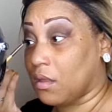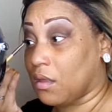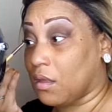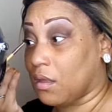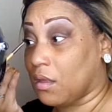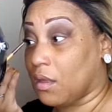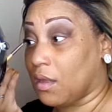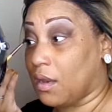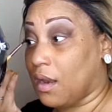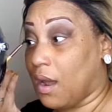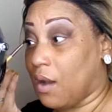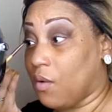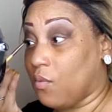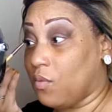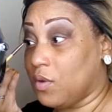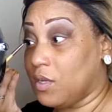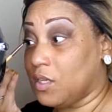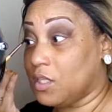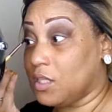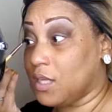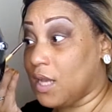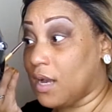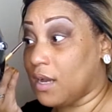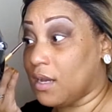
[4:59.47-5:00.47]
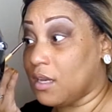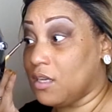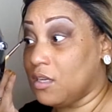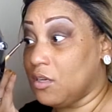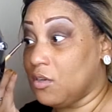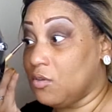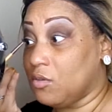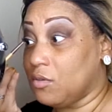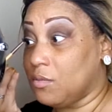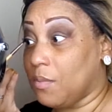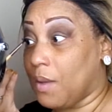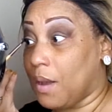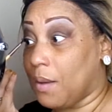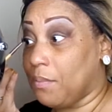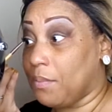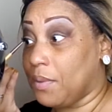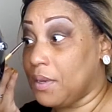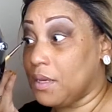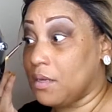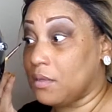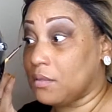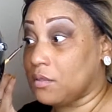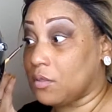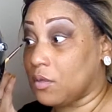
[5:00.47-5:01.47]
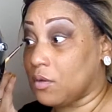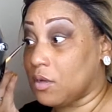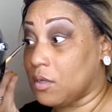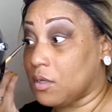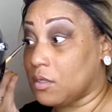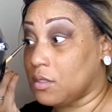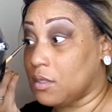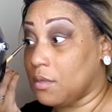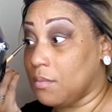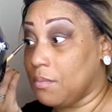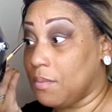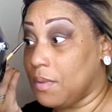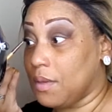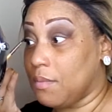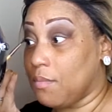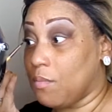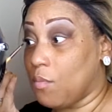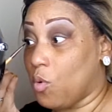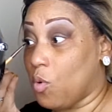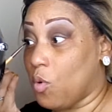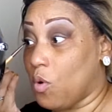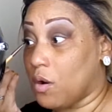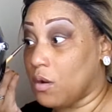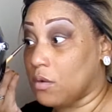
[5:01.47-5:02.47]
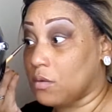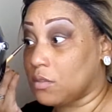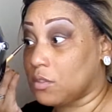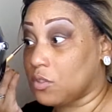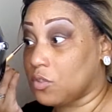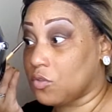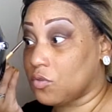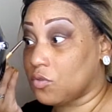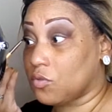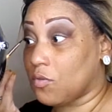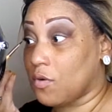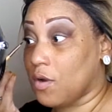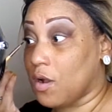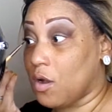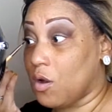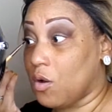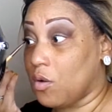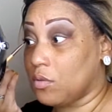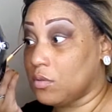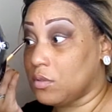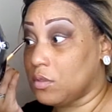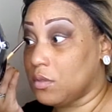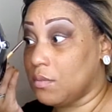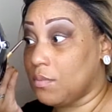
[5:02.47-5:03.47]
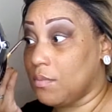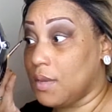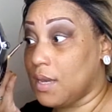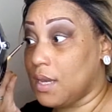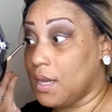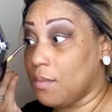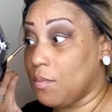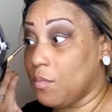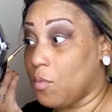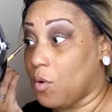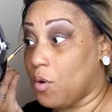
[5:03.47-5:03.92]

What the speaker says: And I wish I could use my pencil because it'd be more strong to me, more